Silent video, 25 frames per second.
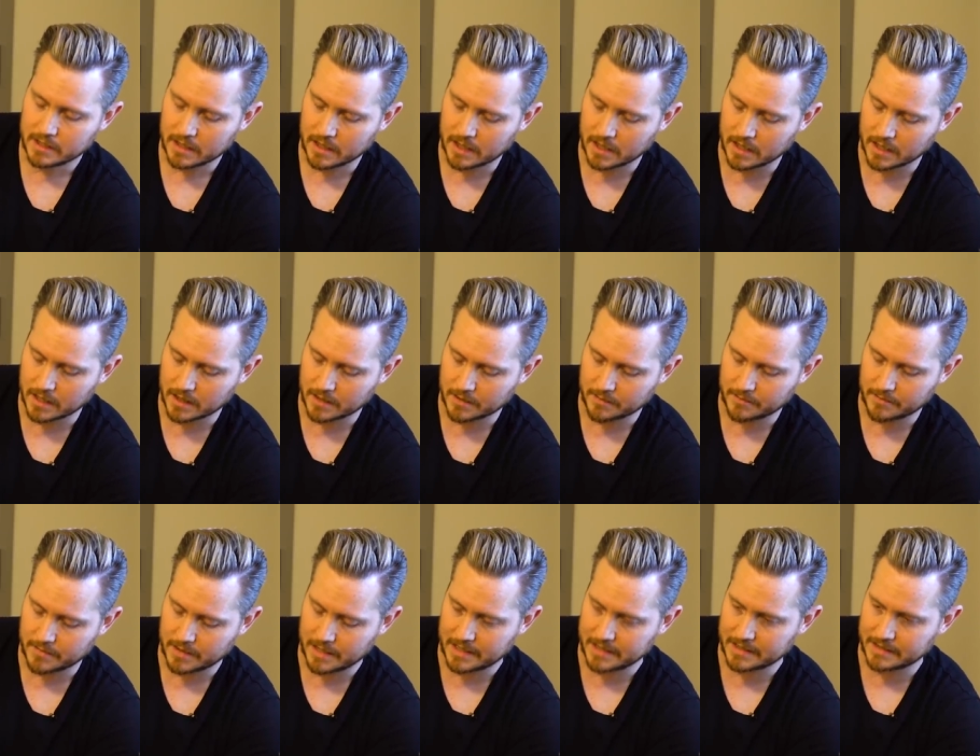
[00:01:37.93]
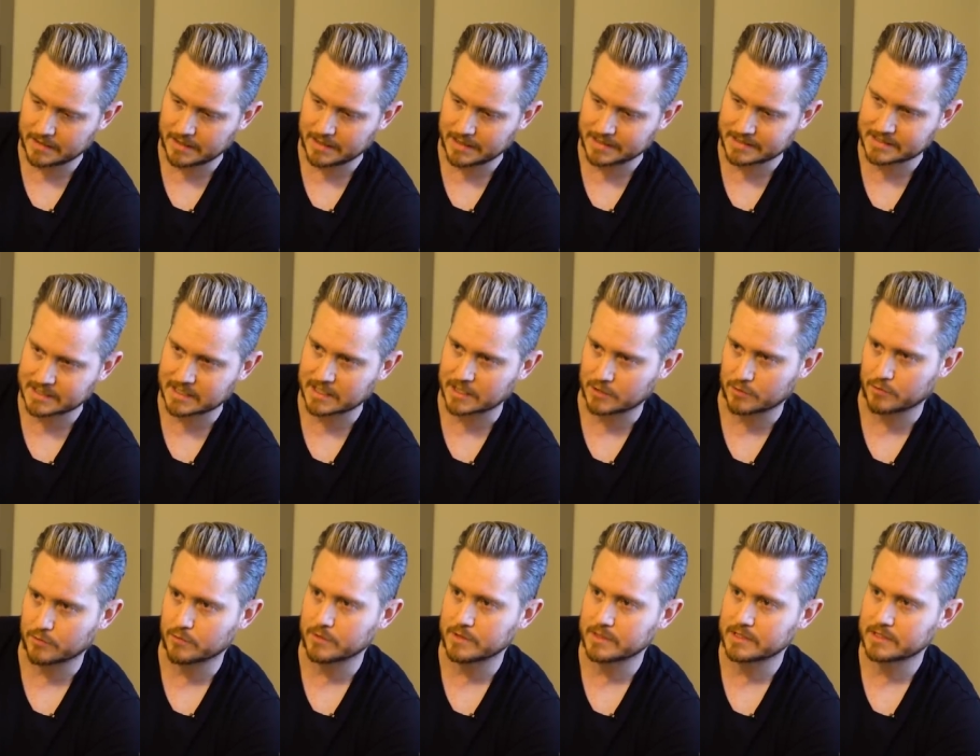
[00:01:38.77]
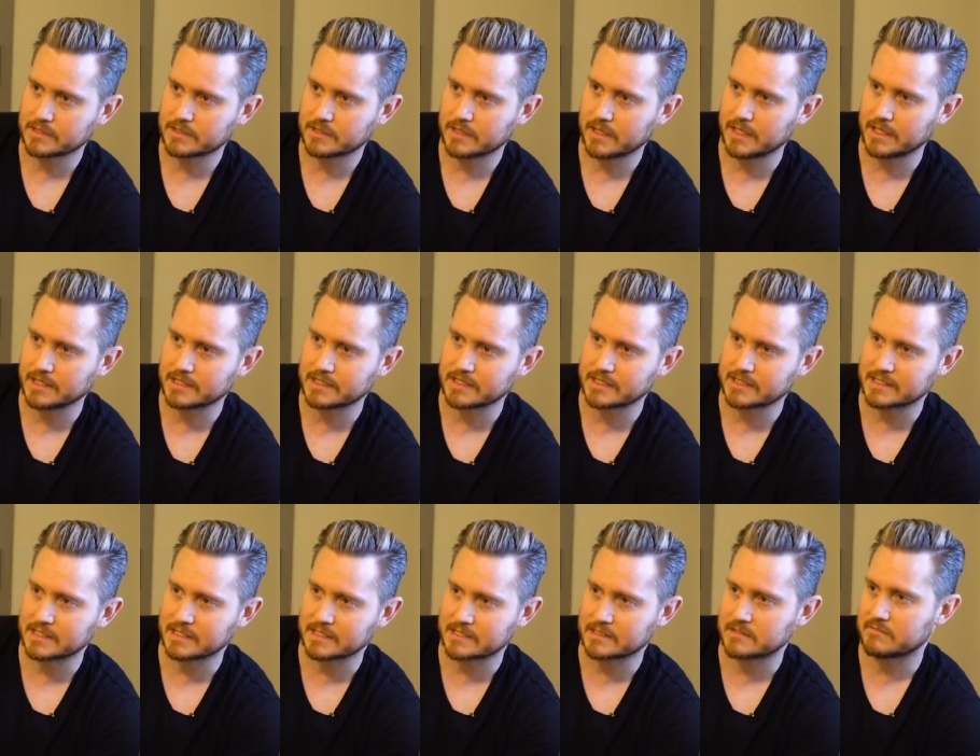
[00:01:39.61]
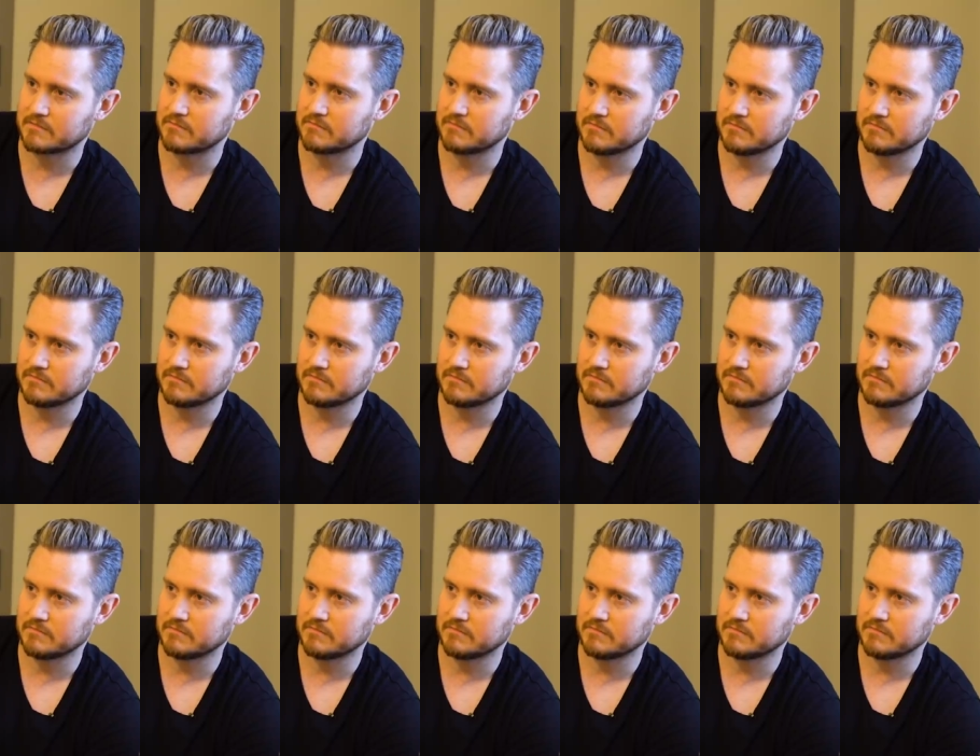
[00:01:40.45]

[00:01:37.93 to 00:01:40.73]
Um, and it's congruent. And it's, it's, it's,